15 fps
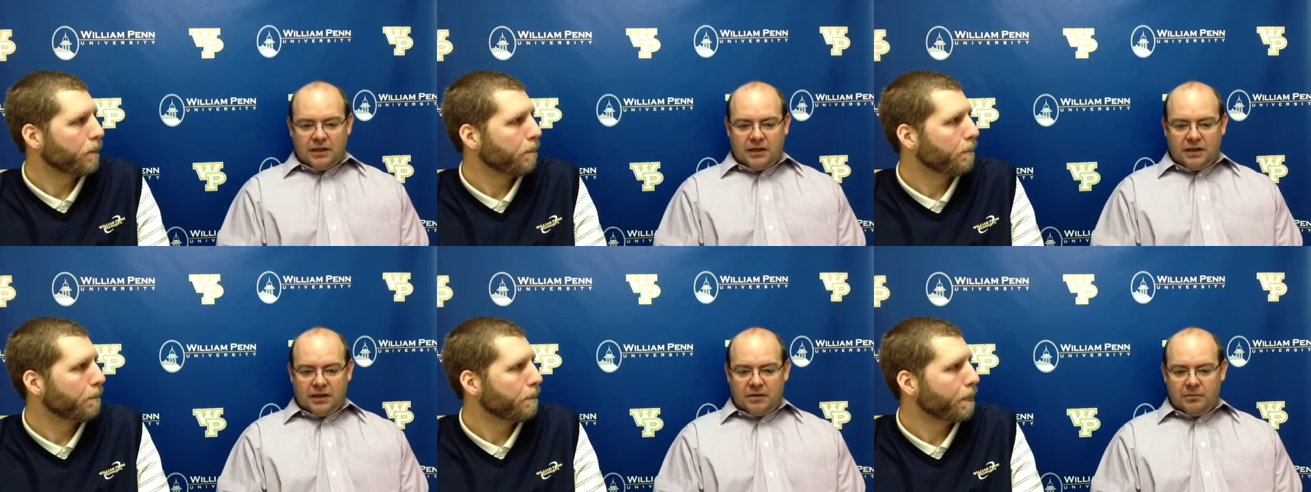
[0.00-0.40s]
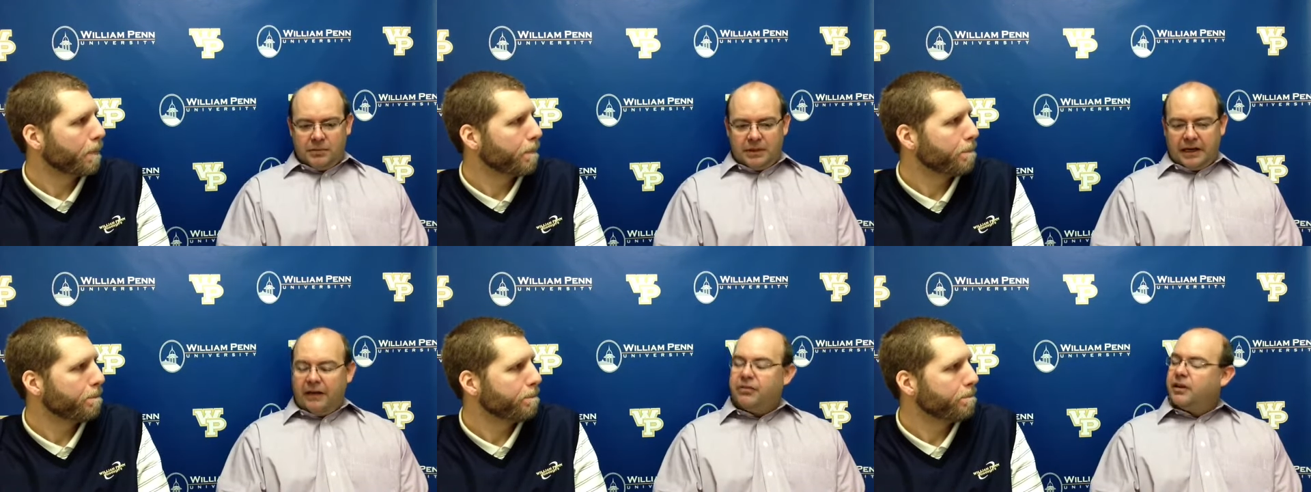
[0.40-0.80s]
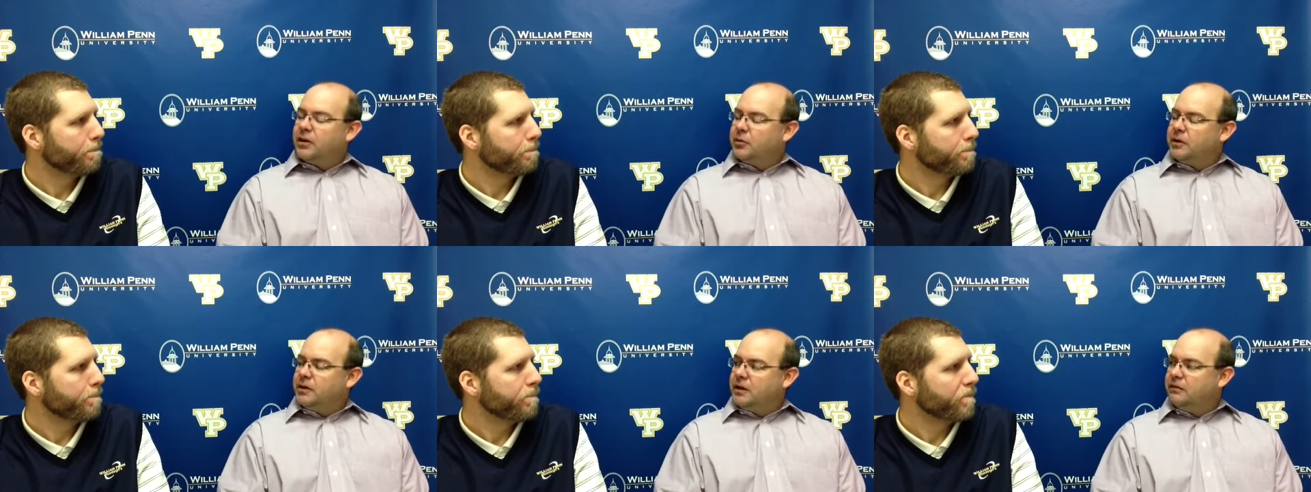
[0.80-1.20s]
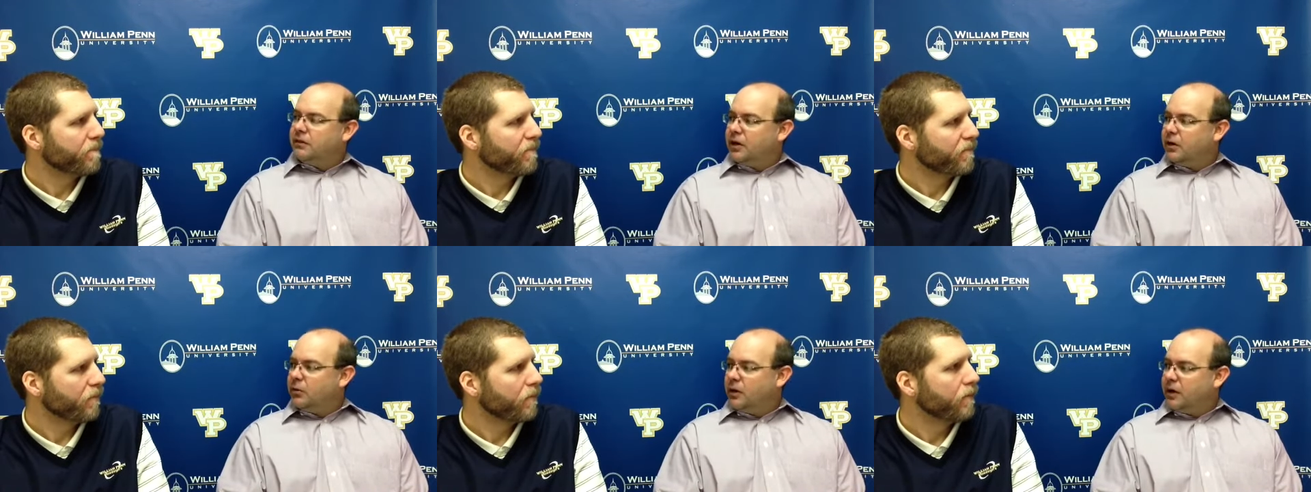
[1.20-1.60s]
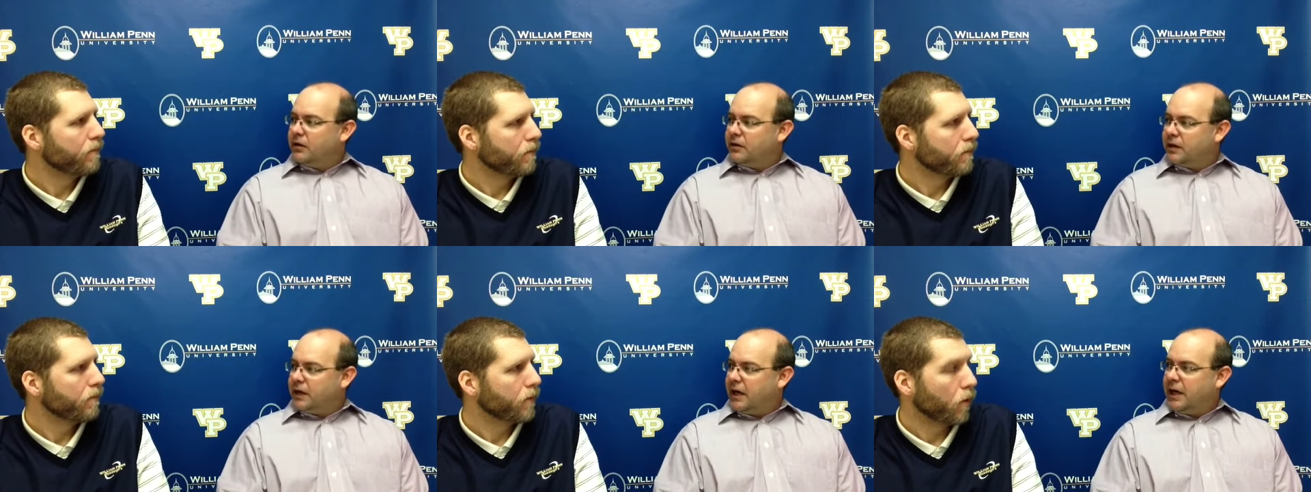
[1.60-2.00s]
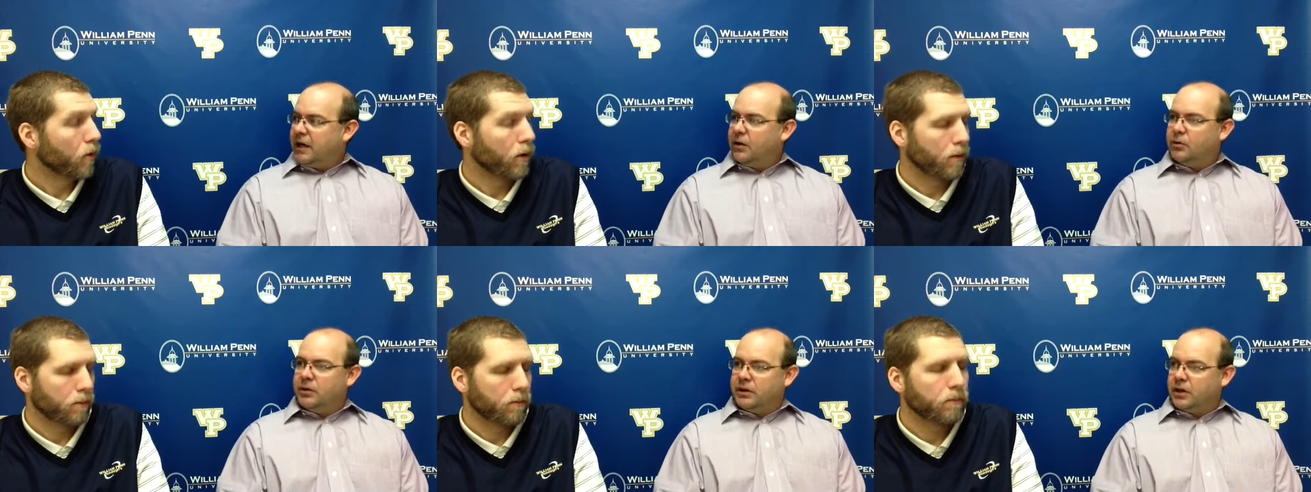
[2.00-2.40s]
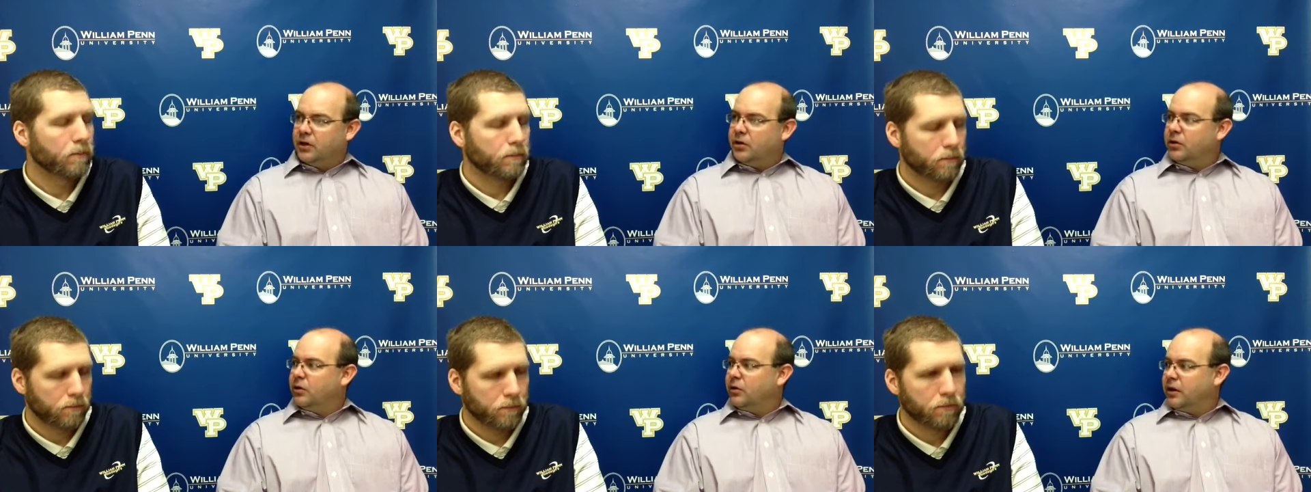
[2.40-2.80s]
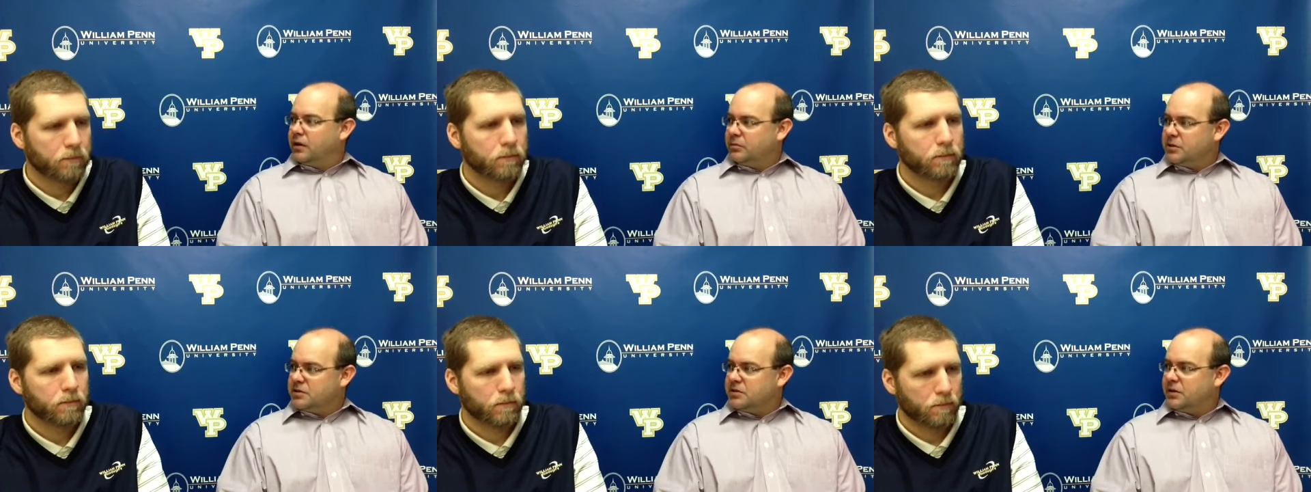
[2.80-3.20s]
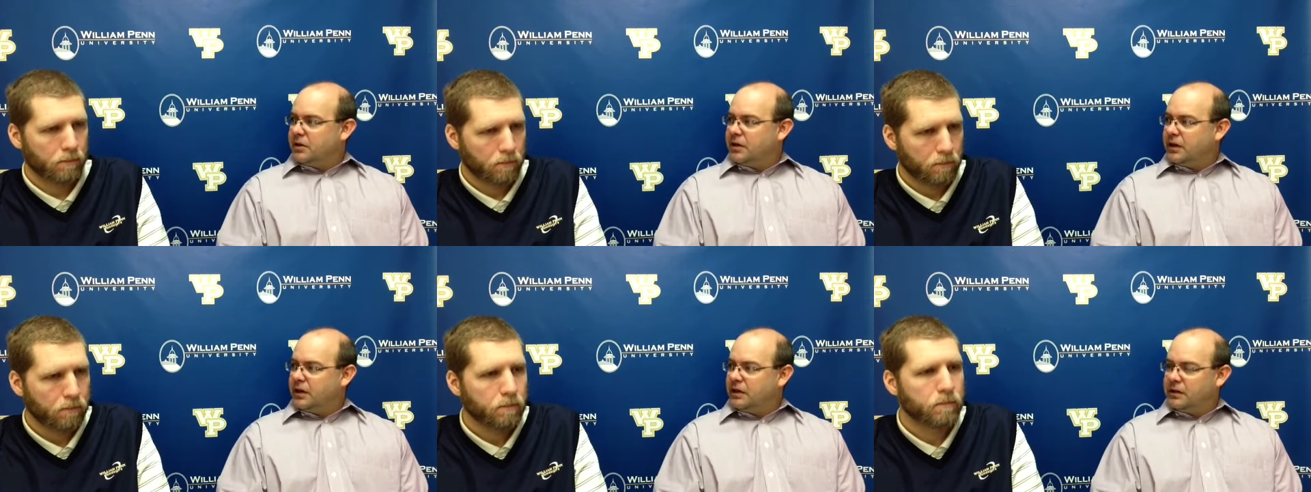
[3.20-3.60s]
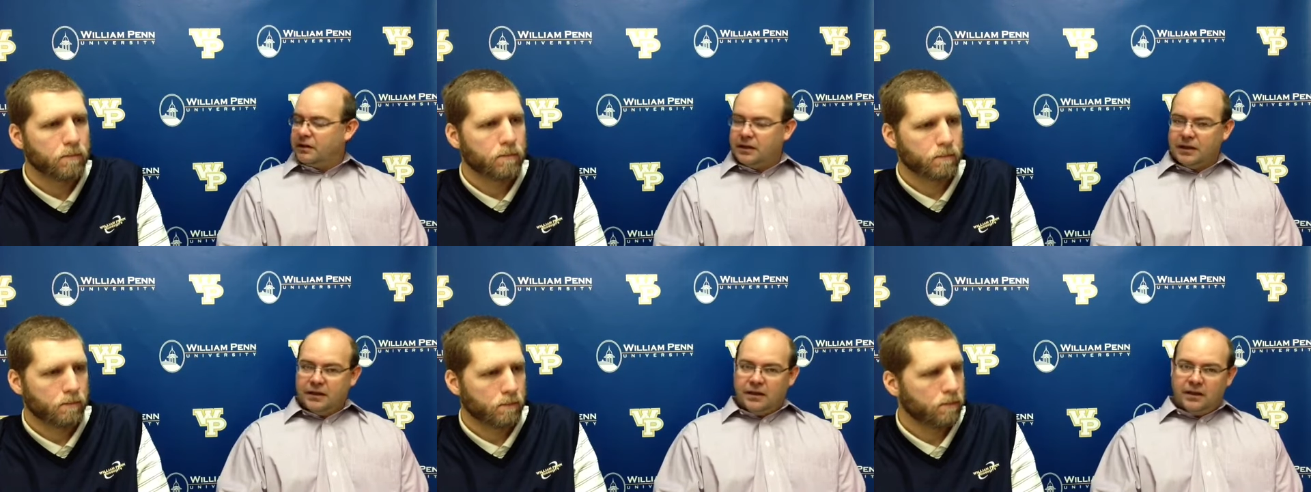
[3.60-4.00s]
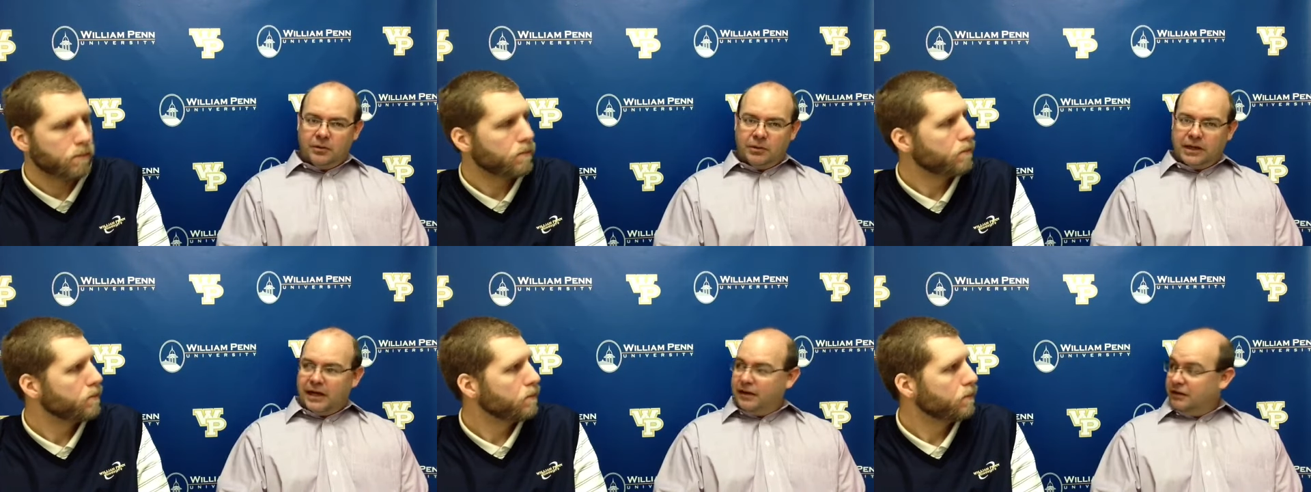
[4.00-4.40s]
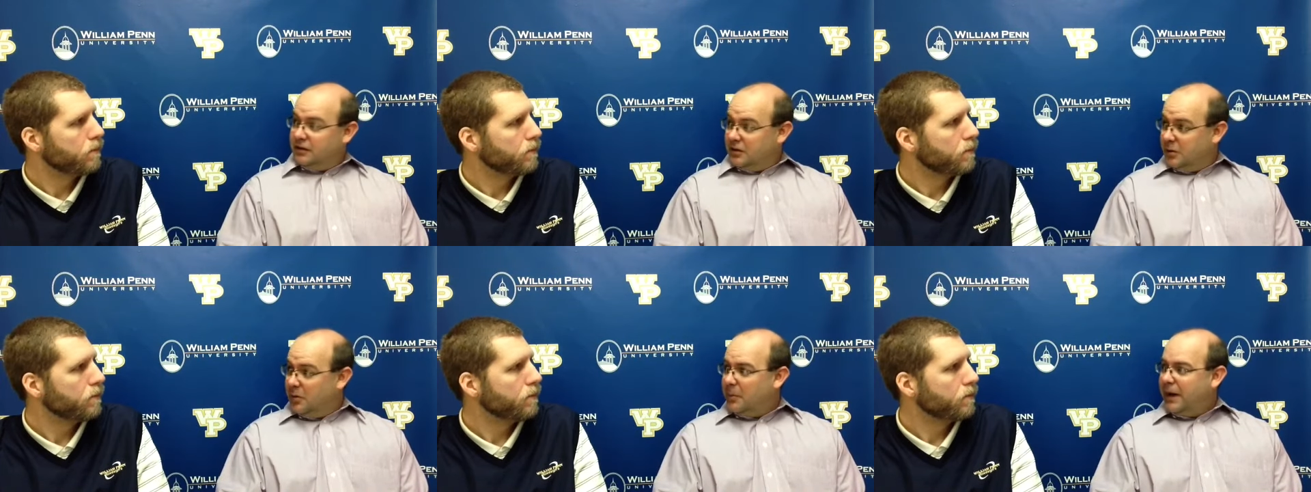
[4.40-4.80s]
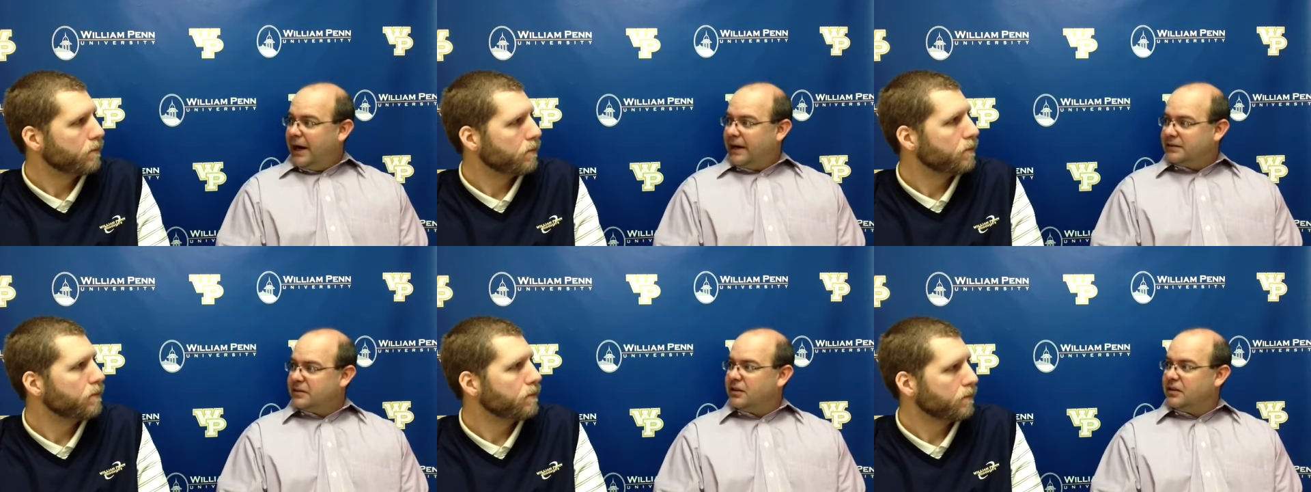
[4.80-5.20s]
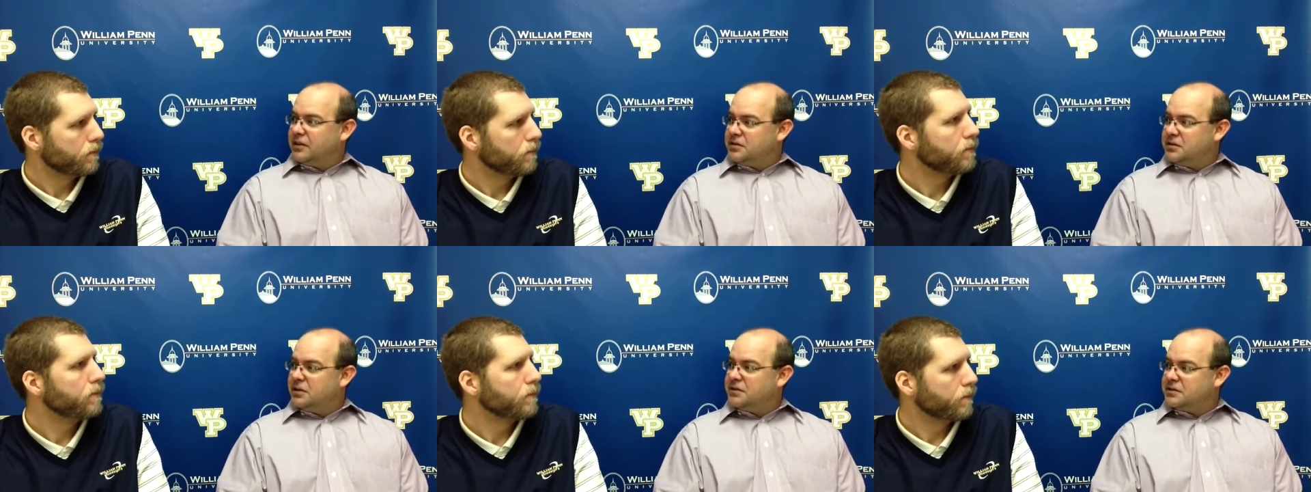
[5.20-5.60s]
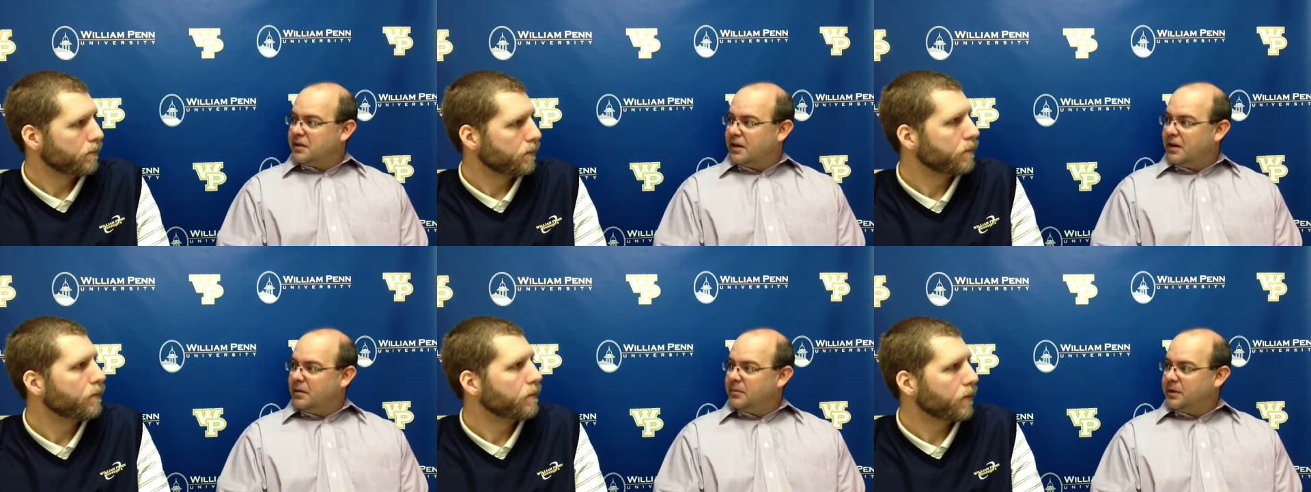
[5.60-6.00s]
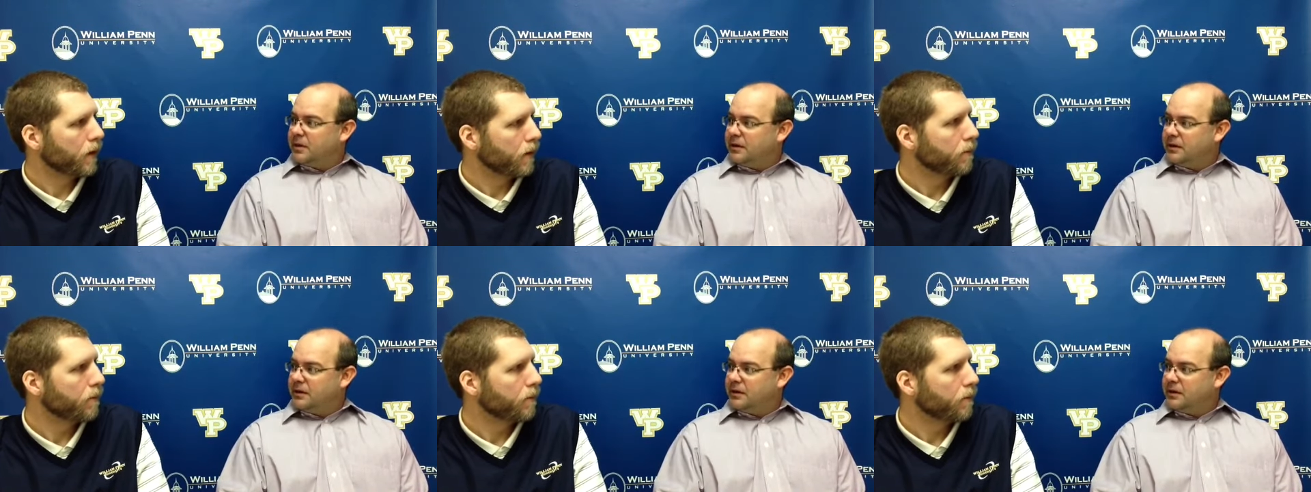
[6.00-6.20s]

Speaker 1: Um, but I think we did very well in right. Iowa and Illinois and Missouri, and, and, we got into Nebraska this year some, and, yeah.